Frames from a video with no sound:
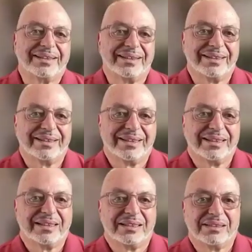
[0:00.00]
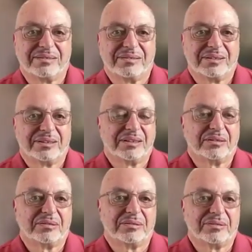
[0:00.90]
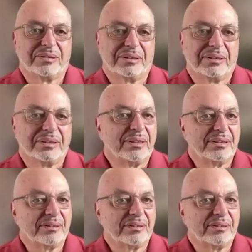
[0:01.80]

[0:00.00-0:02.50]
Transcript: And that's how we got